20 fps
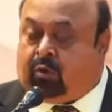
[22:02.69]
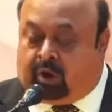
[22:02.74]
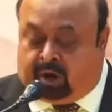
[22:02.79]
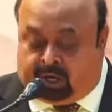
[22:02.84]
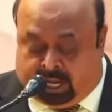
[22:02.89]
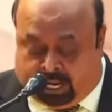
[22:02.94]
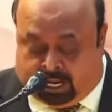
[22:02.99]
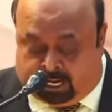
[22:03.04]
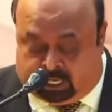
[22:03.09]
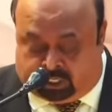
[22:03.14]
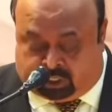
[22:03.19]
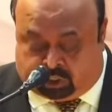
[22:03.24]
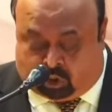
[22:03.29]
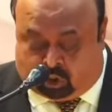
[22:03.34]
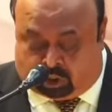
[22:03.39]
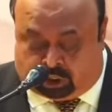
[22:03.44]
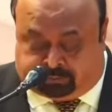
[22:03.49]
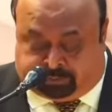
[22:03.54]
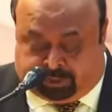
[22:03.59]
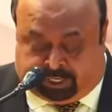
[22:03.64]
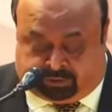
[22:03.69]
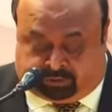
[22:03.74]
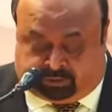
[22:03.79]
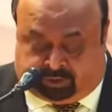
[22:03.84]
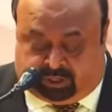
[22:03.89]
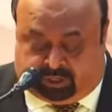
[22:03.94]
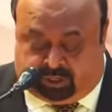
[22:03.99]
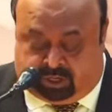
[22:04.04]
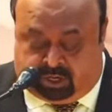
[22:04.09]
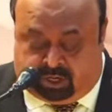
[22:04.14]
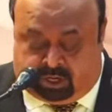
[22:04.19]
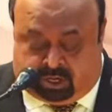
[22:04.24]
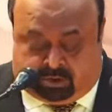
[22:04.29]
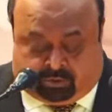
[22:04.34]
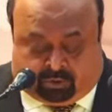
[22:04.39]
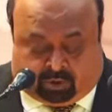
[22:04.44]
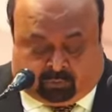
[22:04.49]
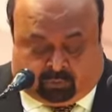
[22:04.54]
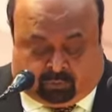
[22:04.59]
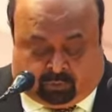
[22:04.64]
for an alleged conspiracy
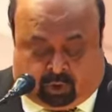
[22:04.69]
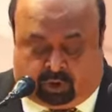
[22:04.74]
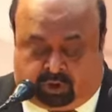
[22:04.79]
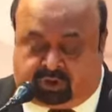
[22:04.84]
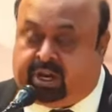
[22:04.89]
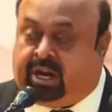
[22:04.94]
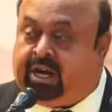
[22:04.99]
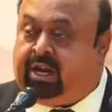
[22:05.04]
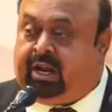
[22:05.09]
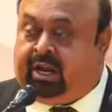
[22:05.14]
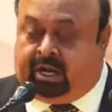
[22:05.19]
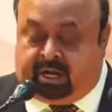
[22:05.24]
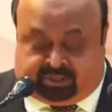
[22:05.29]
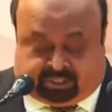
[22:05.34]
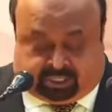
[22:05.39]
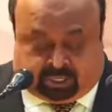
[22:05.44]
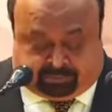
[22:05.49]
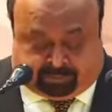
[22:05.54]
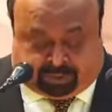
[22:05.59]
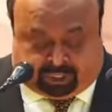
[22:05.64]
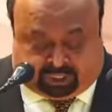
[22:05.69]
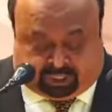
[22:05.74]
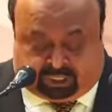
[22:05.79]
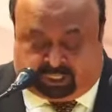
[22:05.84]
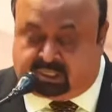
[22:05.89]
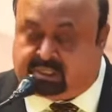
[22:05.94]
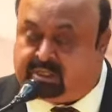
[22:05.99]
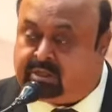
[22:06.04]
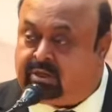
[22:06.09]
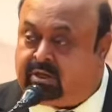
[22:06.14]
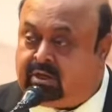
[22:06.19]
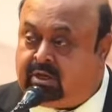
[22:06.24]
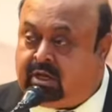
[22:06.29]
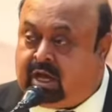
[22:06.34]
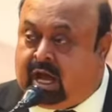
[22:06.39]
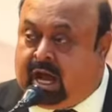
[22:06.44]
for sending innocent persons.